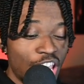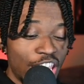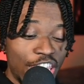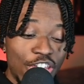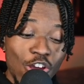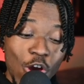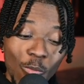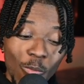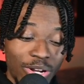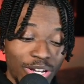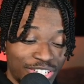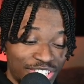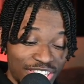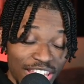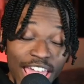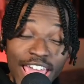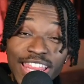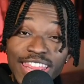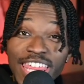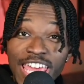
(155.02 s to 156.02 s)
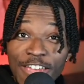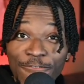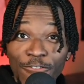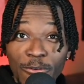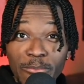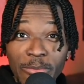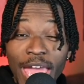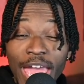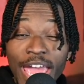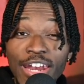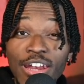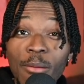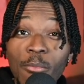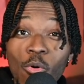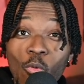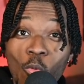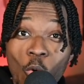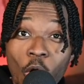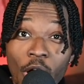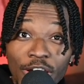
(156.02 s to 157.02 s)
He gonna run the same thing from game number
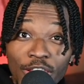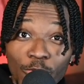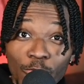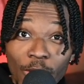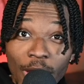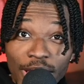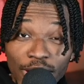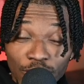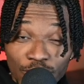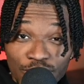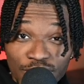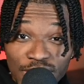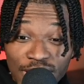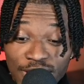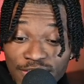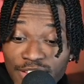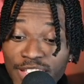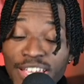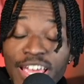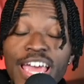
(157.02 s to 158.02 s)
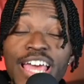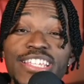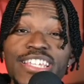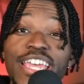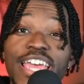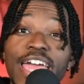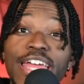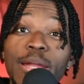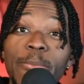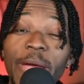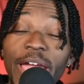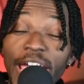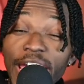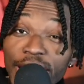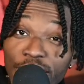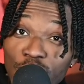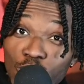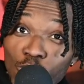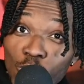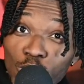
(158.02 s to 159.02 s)
one of the regular season to game number
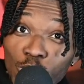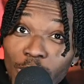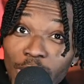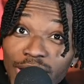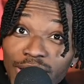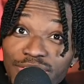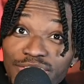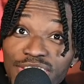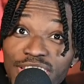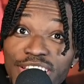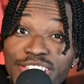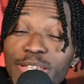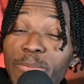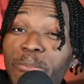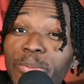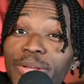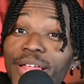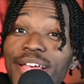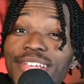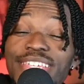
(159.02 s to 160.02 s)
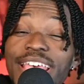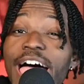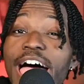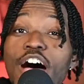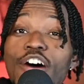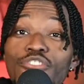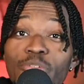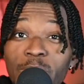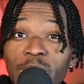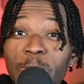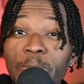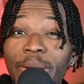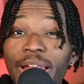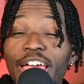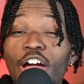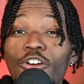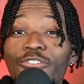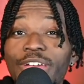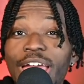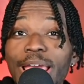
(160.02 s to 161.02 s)
82 of the regular season, plus however many
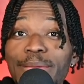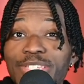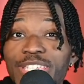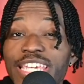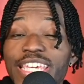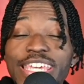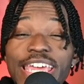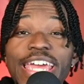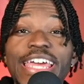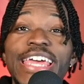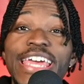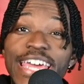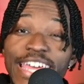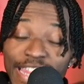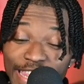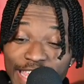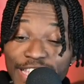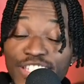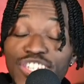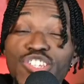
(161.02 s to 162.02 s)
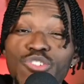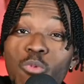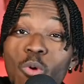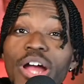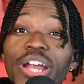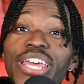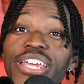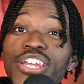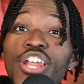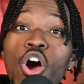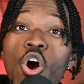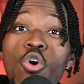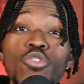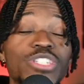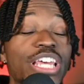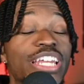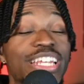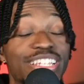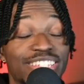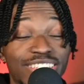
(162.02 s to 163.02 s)
playoff games he get. This is what he knows
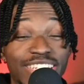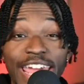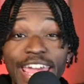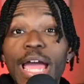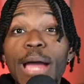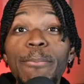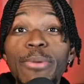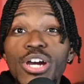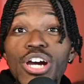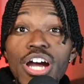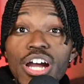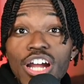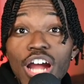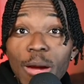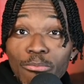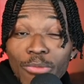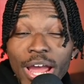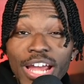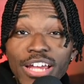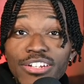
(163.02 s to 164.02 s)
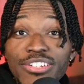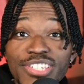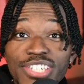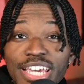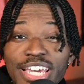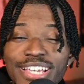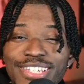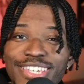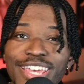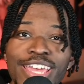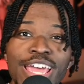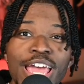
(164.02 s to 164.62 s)
and is damn good come regular season.